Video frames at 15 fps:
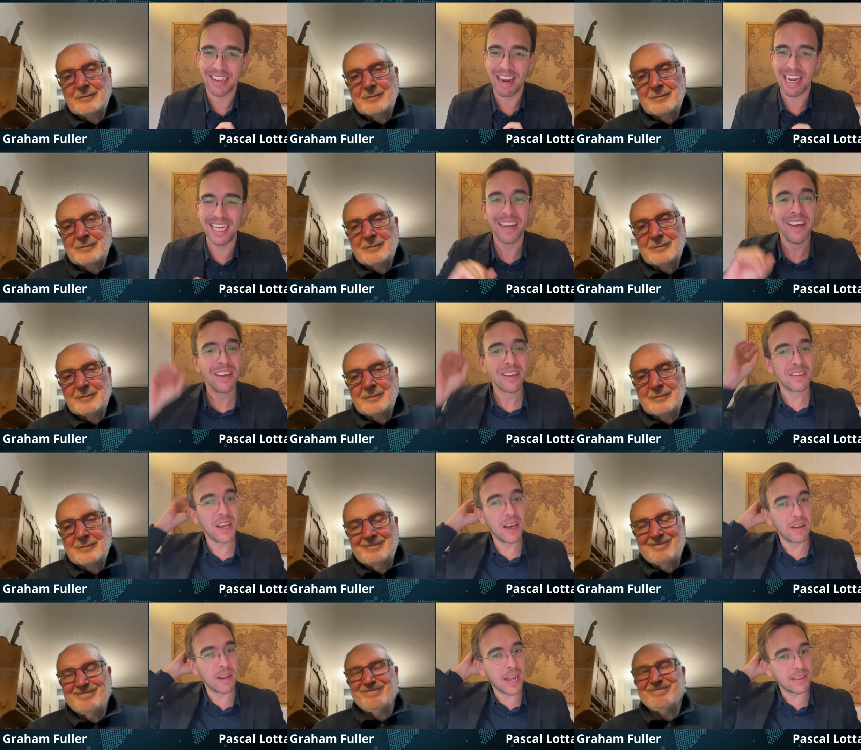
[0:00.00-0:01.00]
Speaker 1: right?
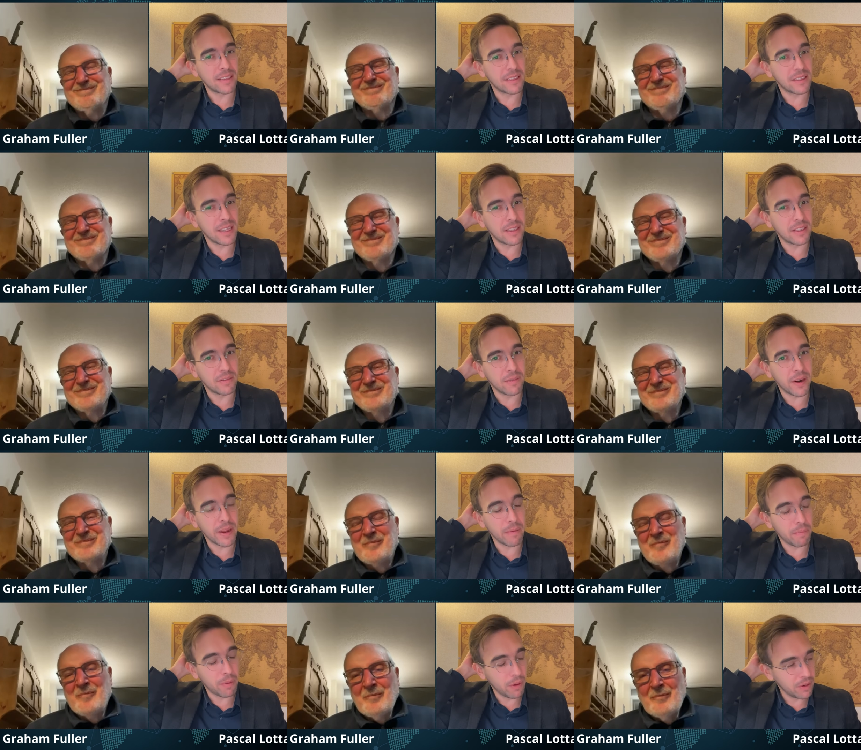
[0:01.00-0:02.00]
so that's that's
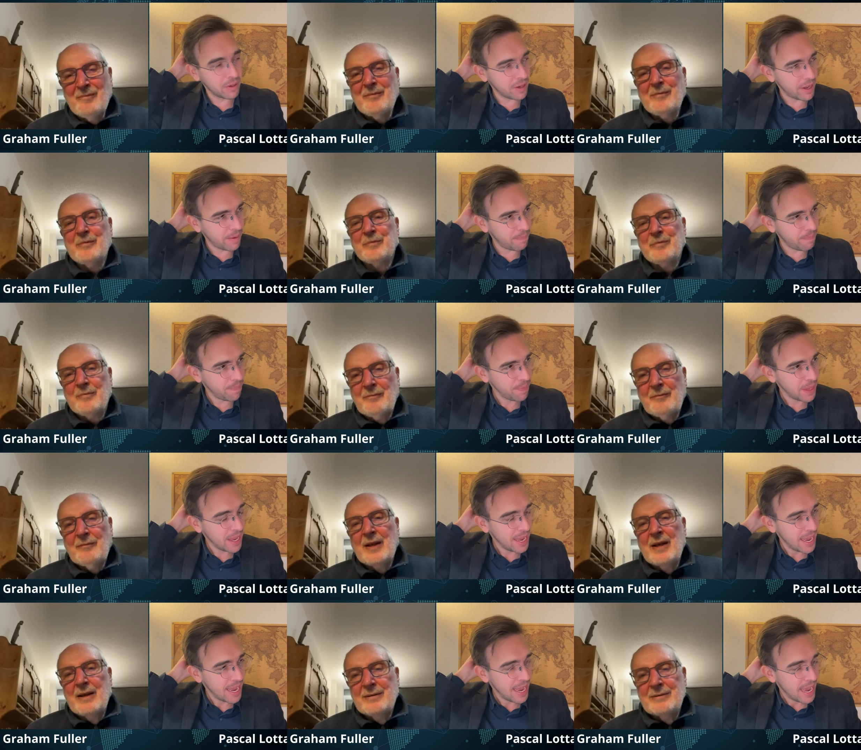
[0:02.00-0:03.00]
very important. Um,
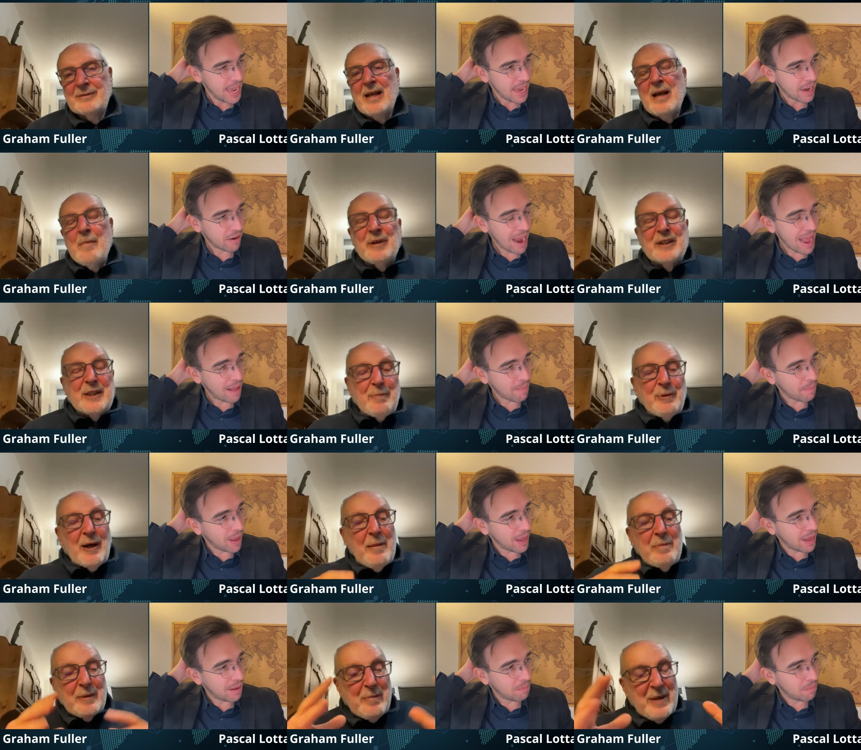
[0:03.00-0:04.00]
Graham, but the
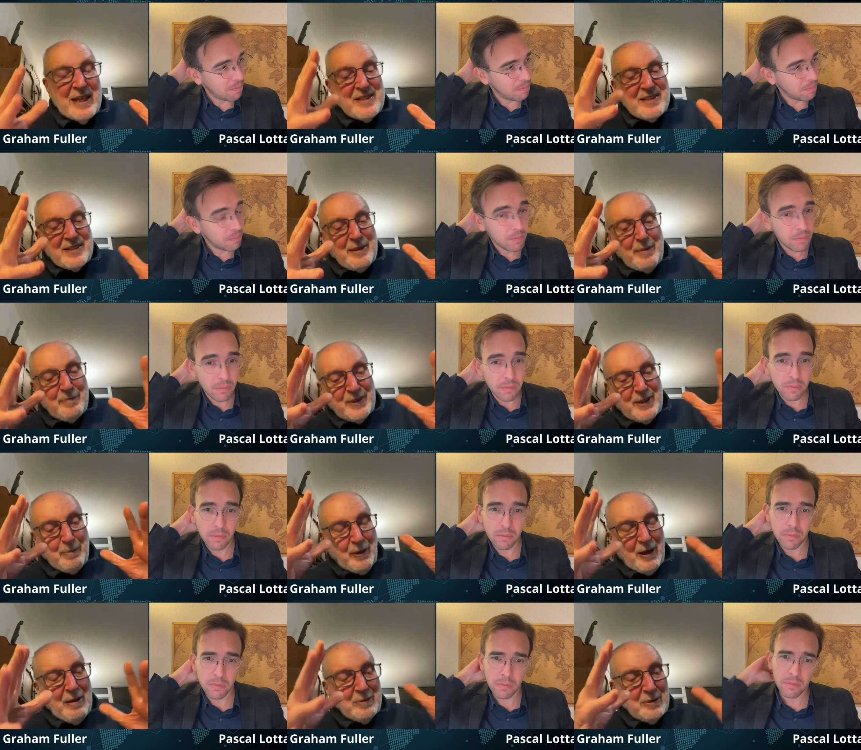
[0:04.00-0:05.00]
problem um,
Speaker 2: is the,
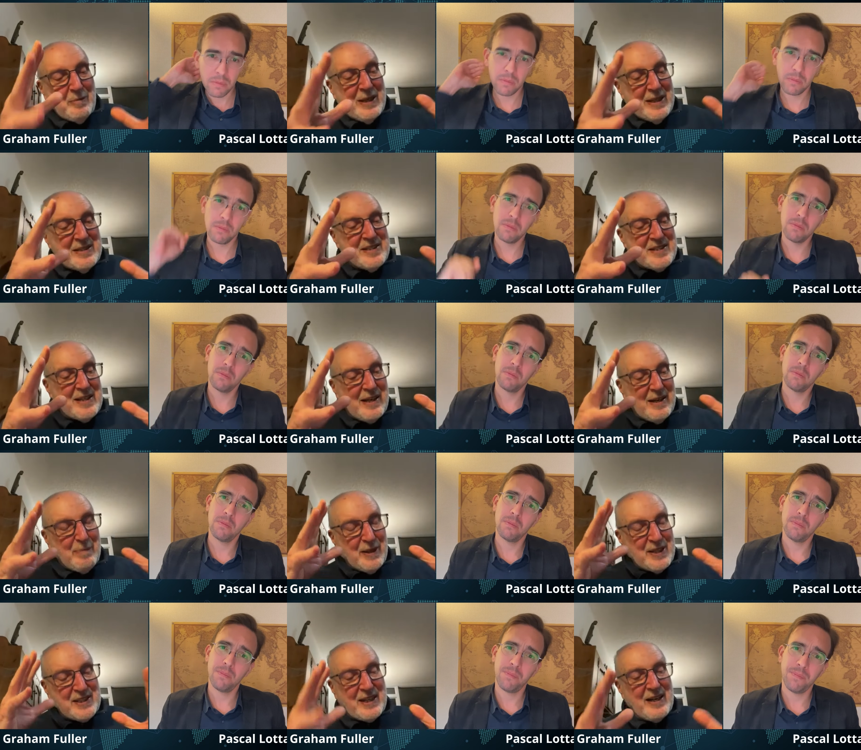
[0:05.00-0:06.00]
the problem is
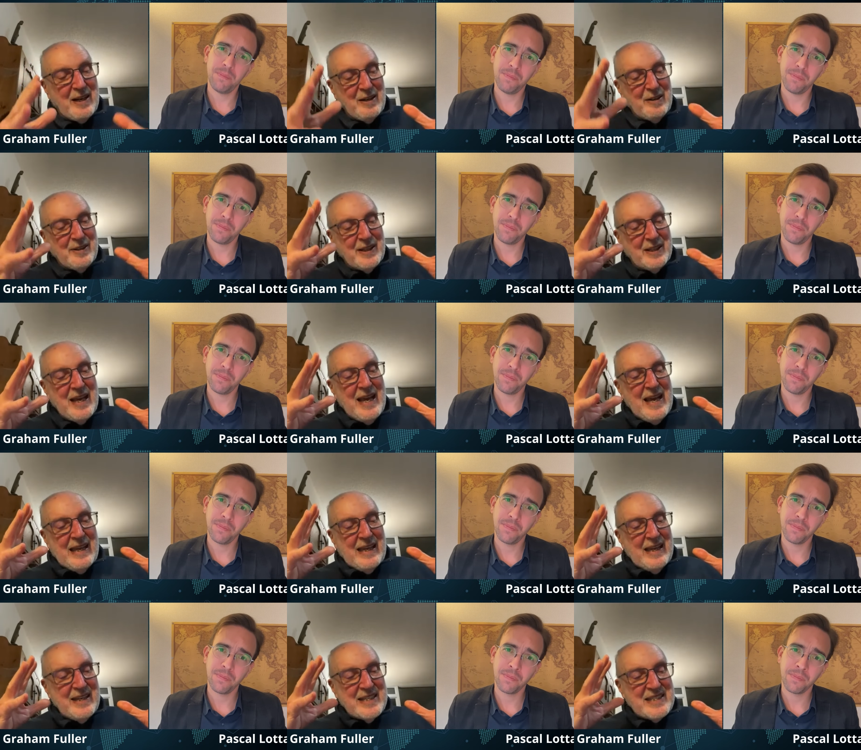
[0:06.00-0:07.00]
uh, Pascal that
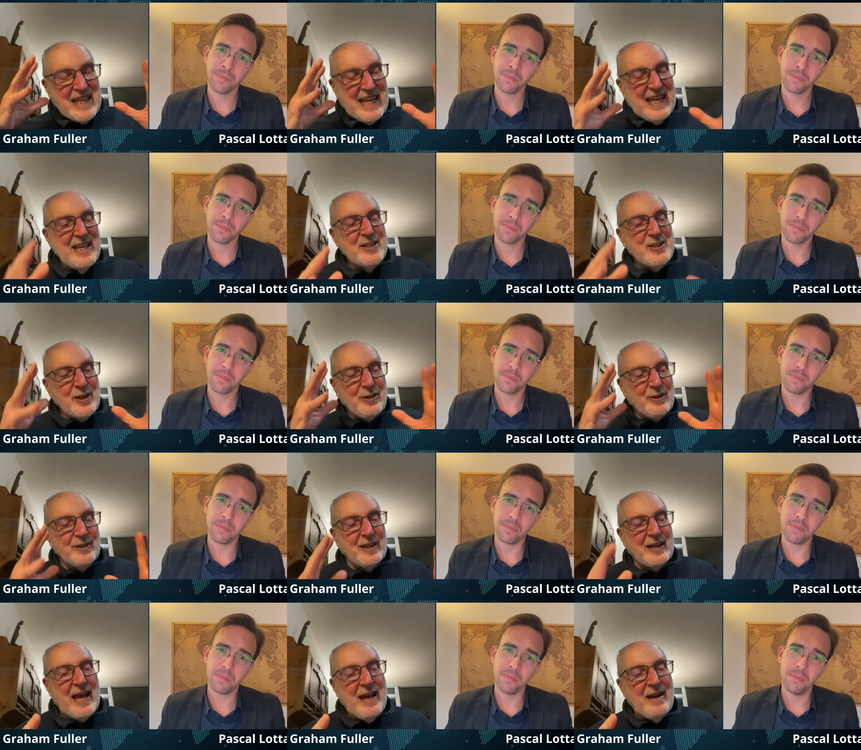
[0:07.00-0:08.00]
it is
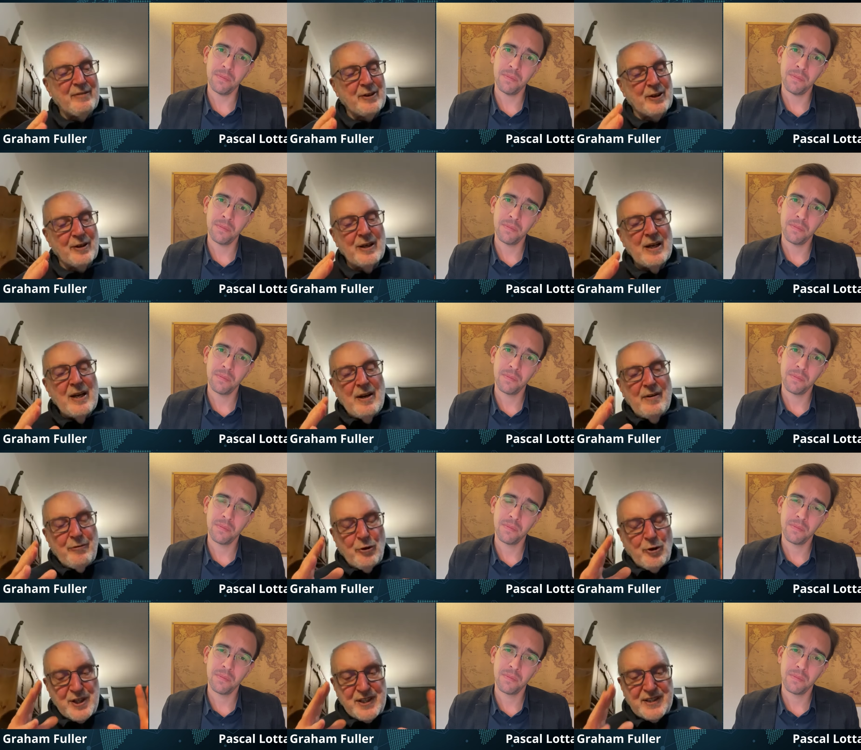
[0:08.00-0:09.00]
easier than ever
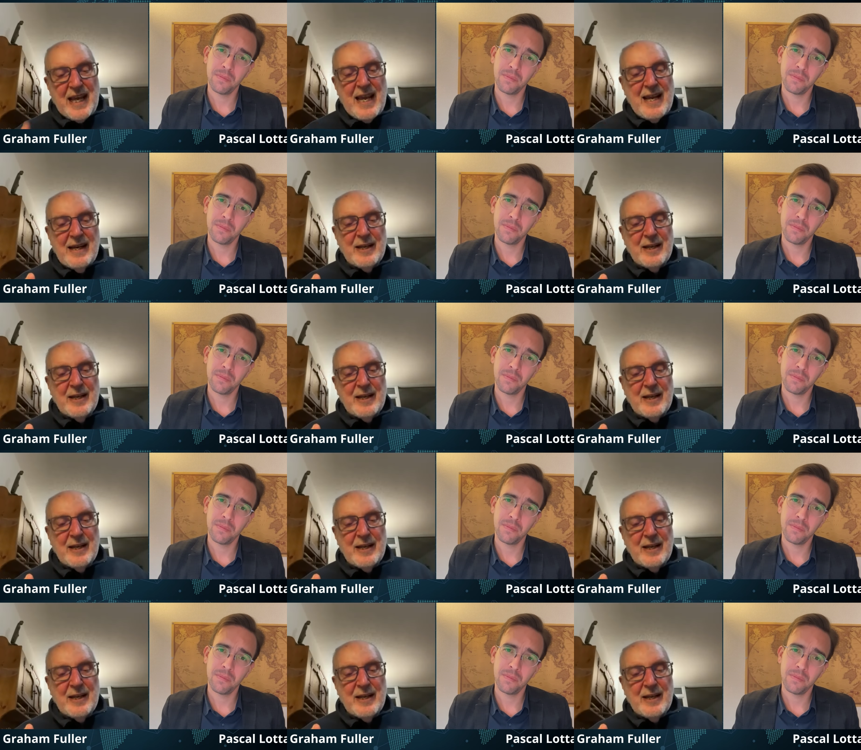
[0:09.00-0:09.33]
for state